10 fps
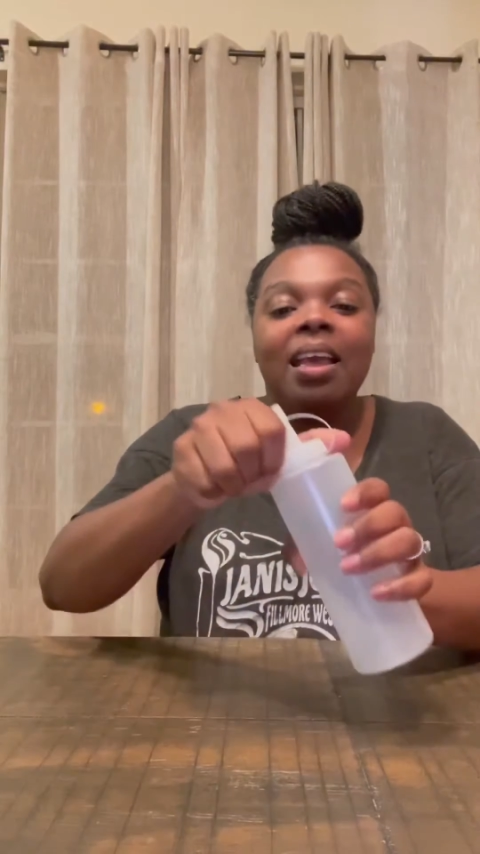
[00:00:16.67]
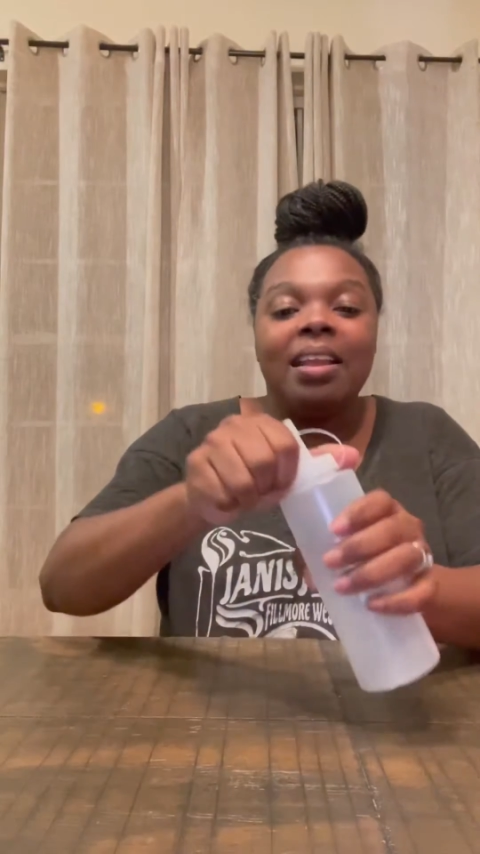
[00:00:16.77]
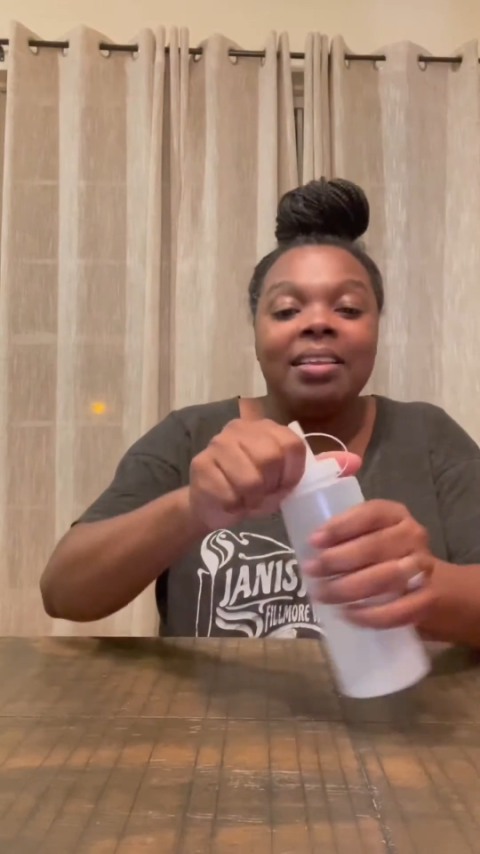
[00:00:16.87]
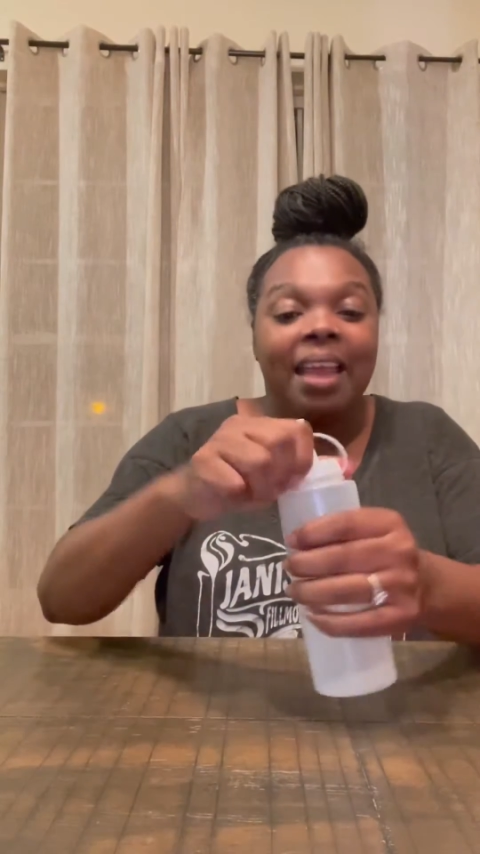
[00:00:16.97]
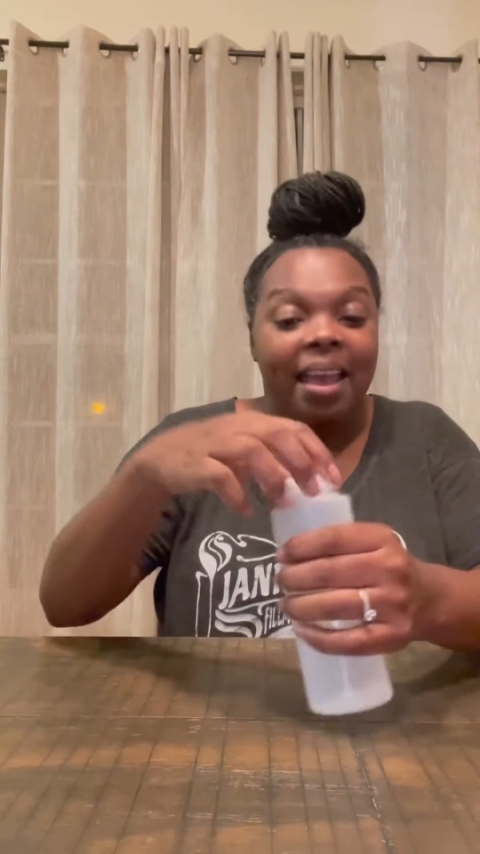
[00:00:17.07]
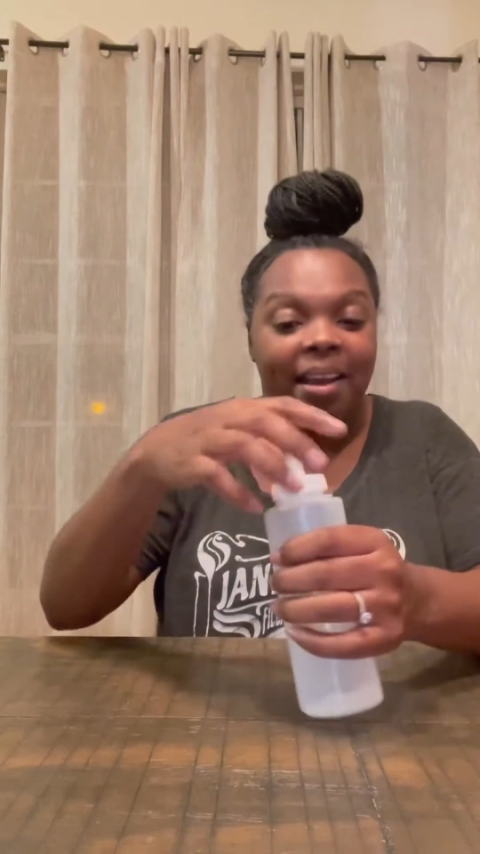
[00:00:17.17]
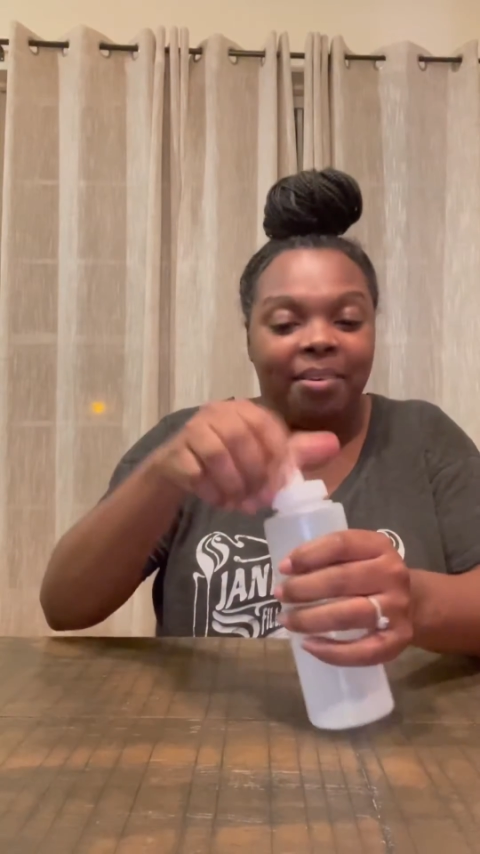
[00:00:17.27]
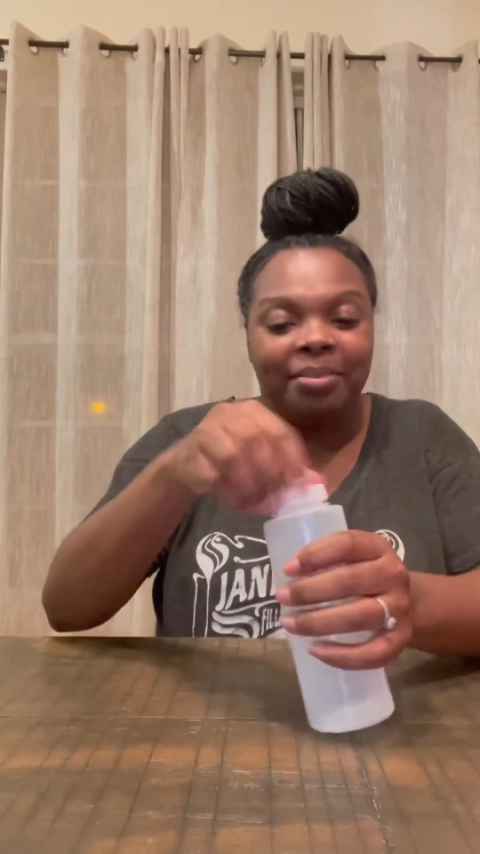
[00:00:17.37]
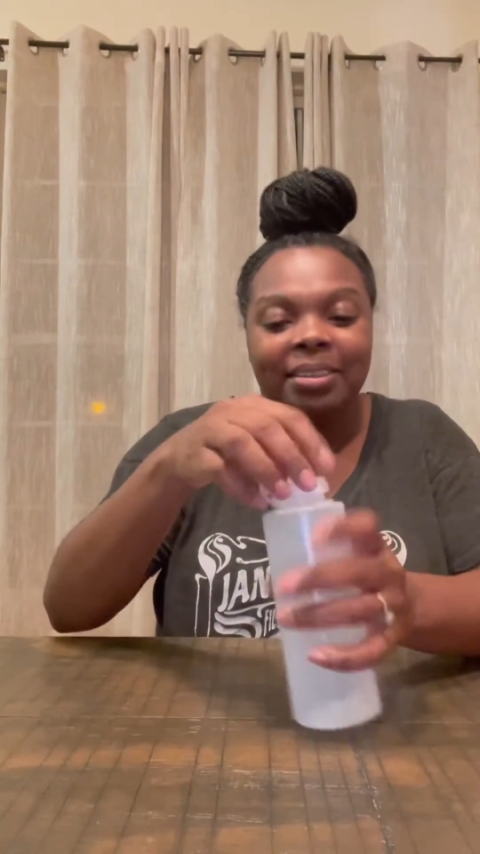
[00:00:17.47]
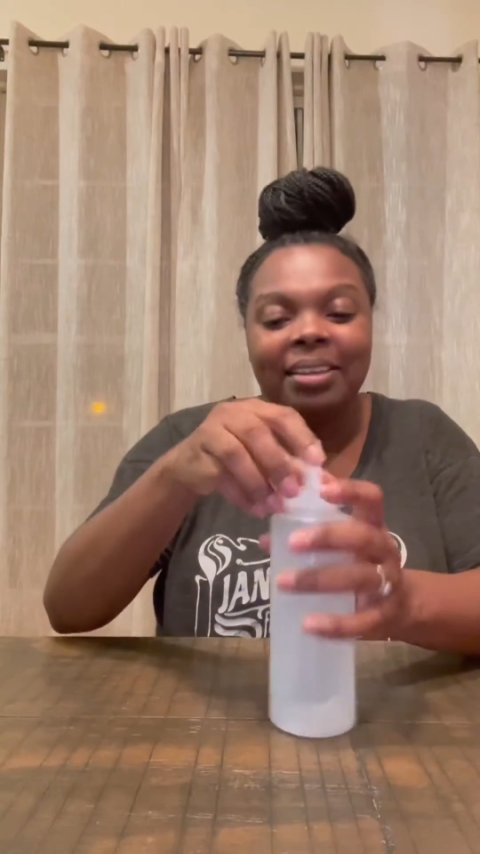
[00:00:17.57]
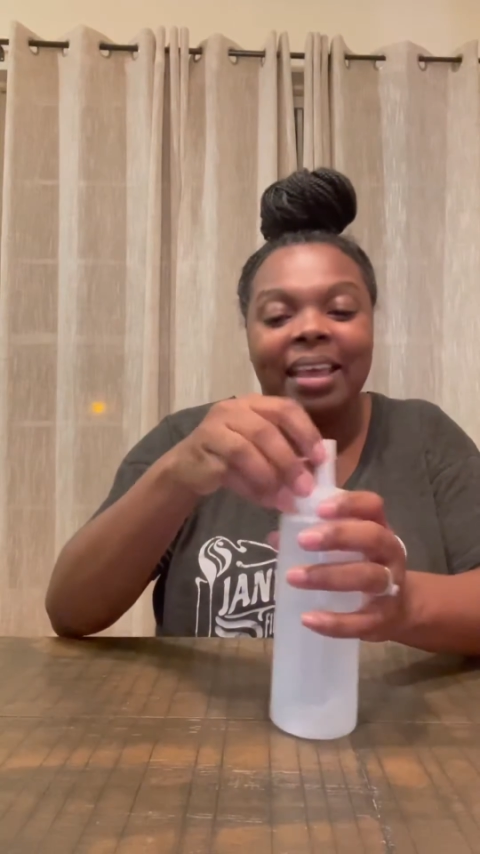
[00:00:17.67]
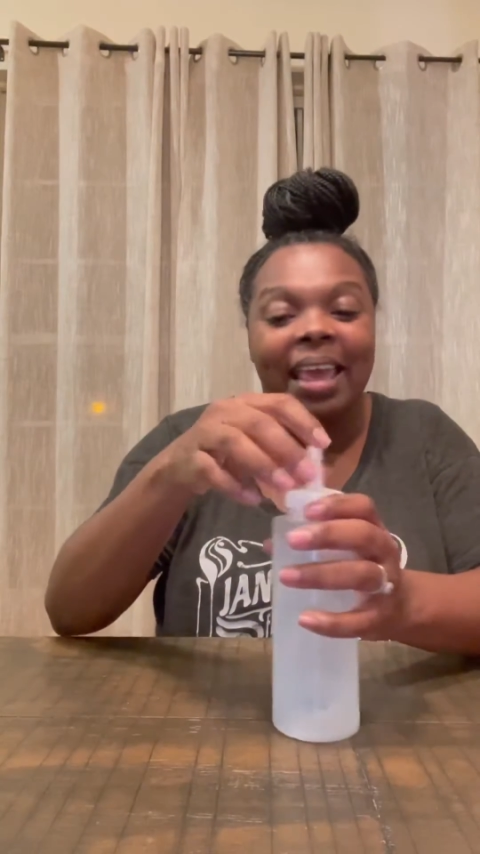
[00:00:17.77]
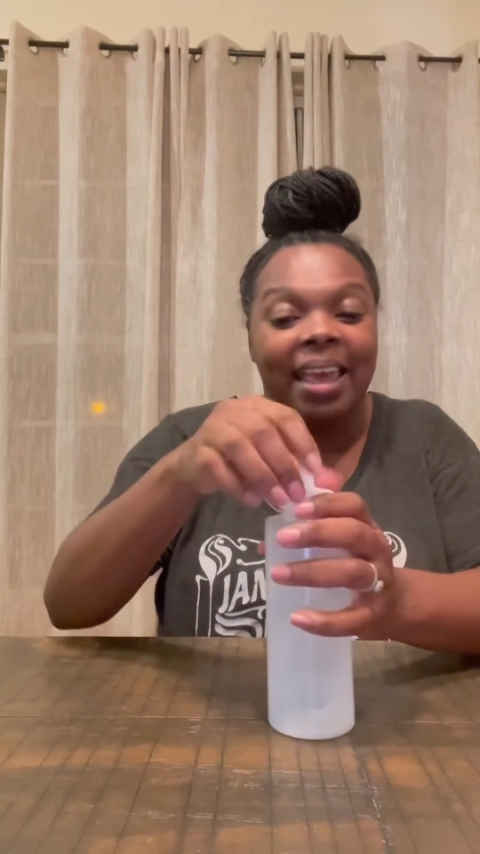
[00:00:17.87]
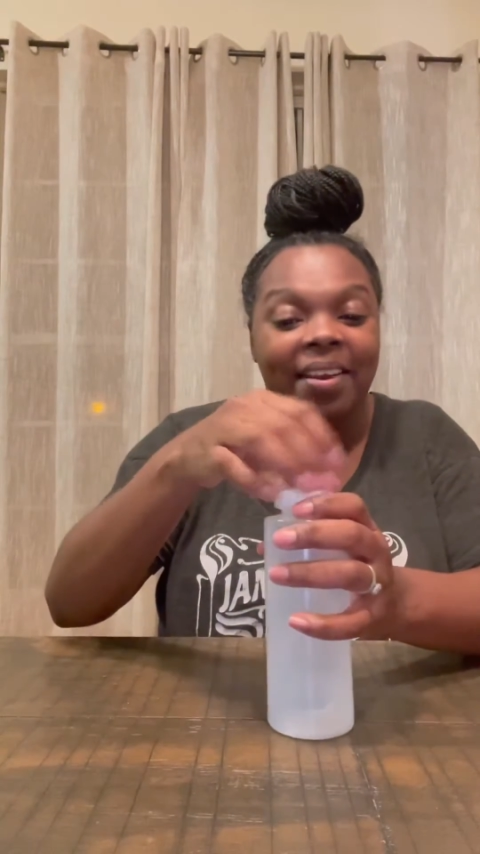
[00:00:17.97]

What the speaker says: Now, here